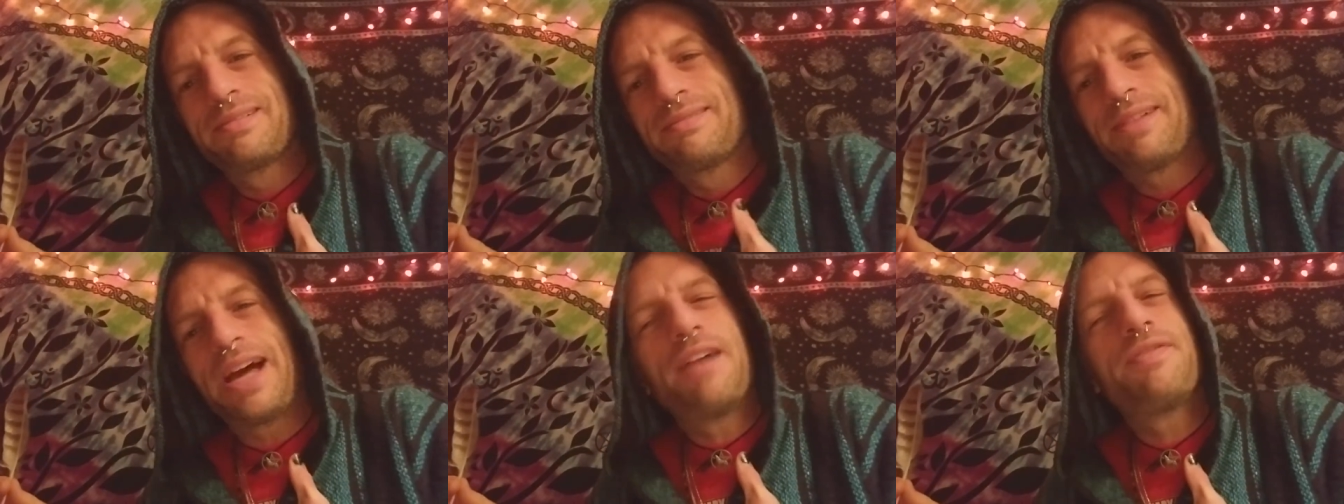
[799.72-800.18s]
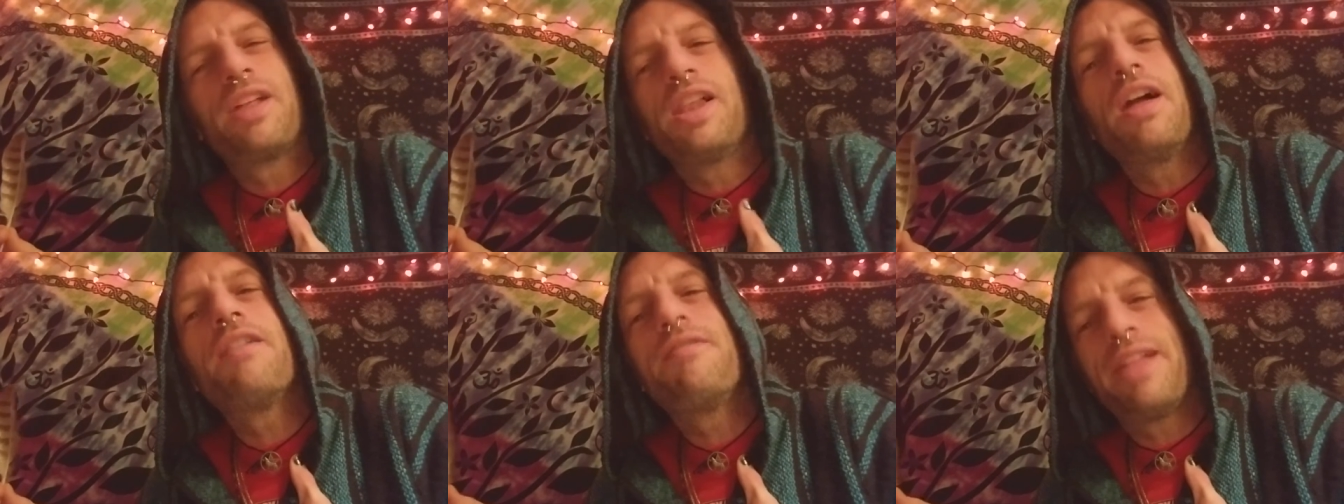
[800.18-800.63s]
I have to
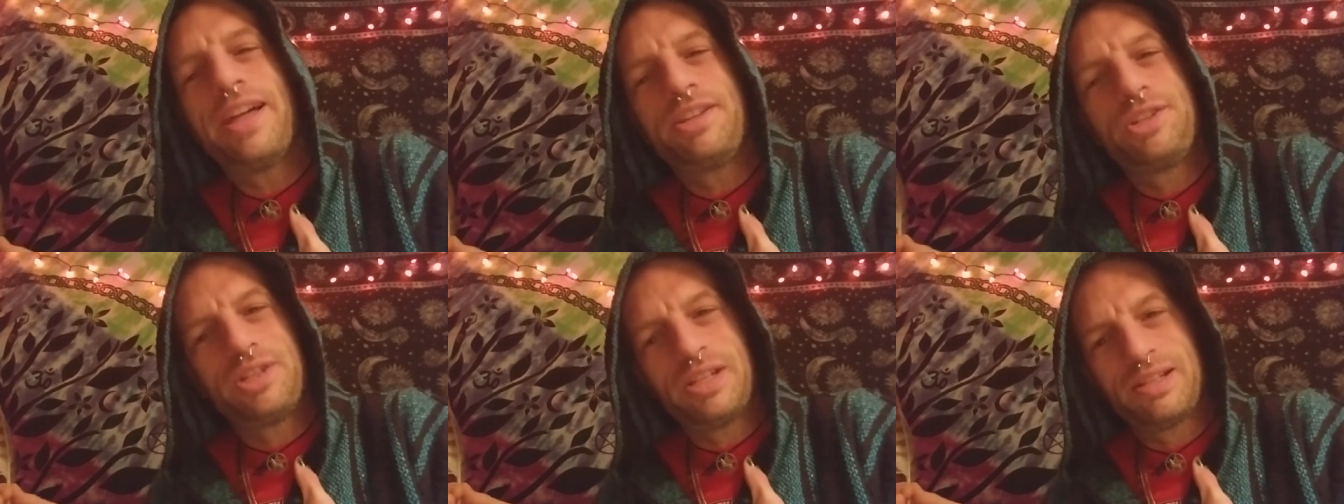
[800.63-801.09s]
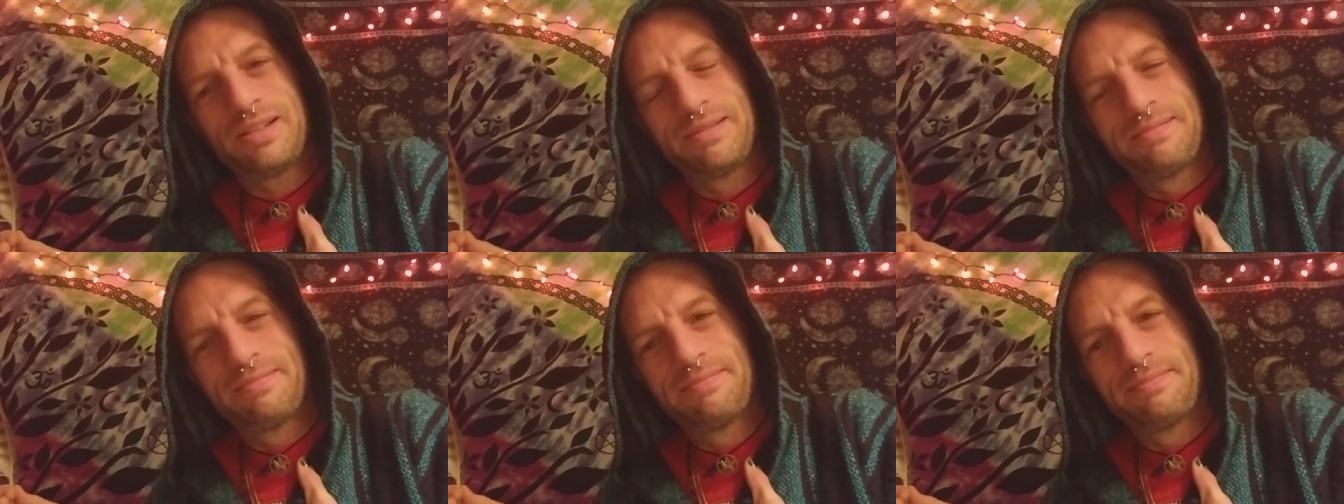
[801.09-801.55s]
love that shit.
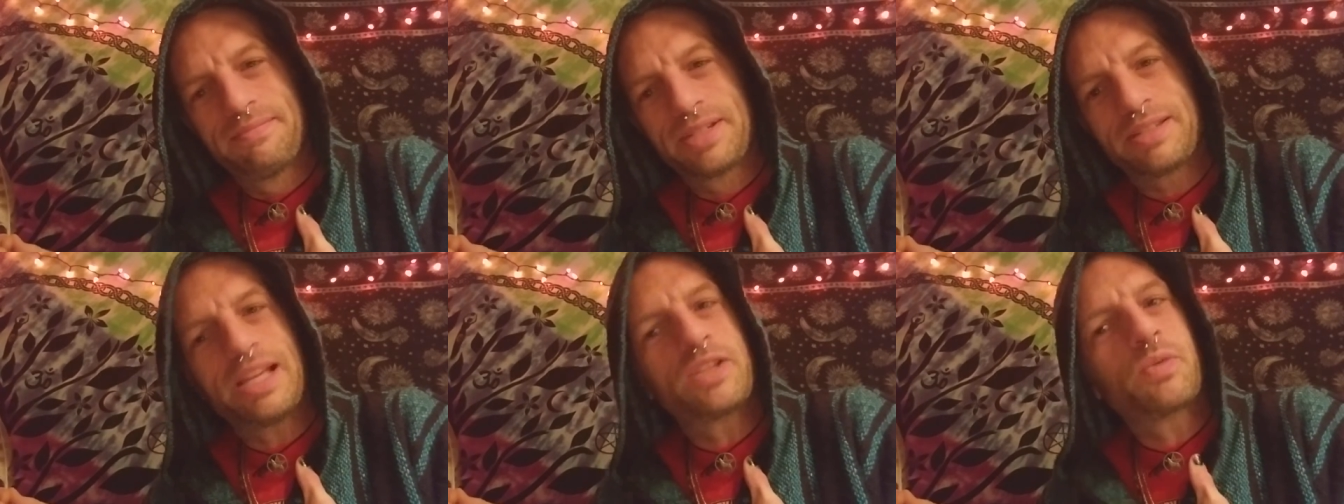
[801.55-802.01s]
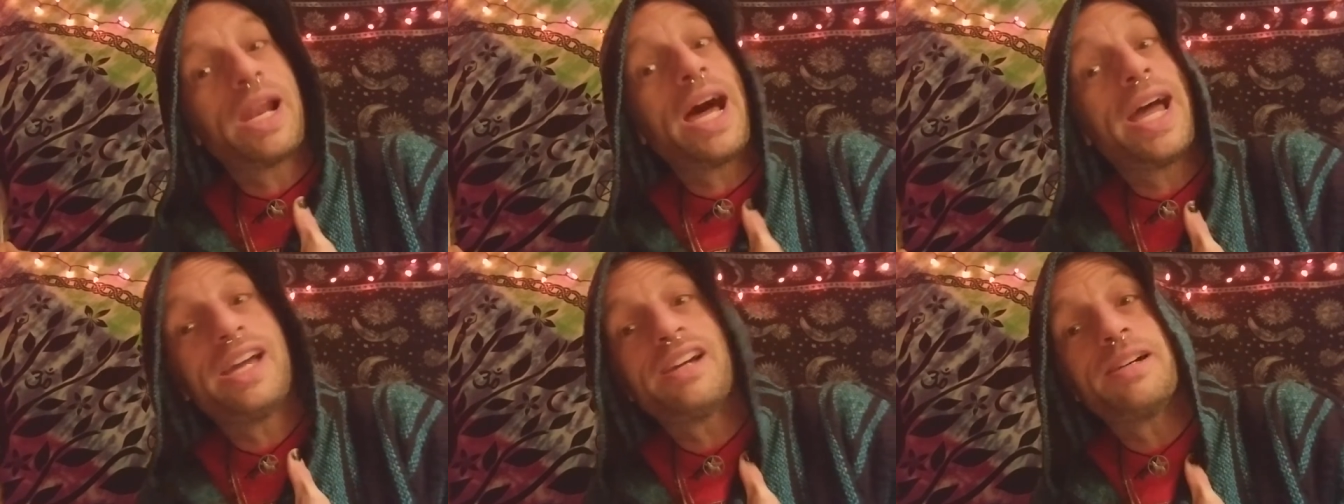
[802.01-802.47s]
Because that's what
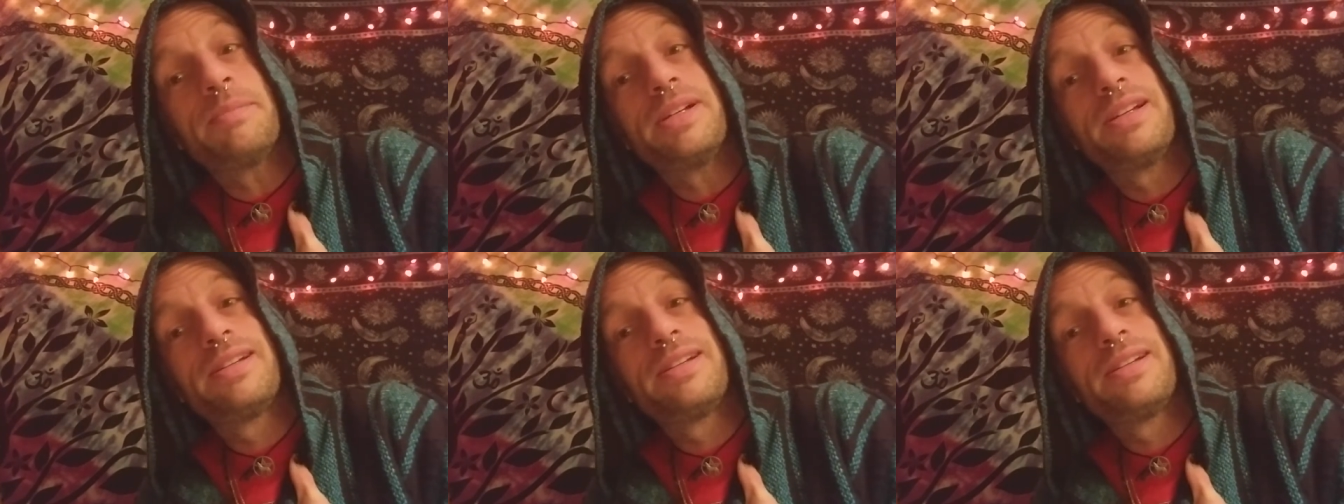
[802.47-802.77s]
I am.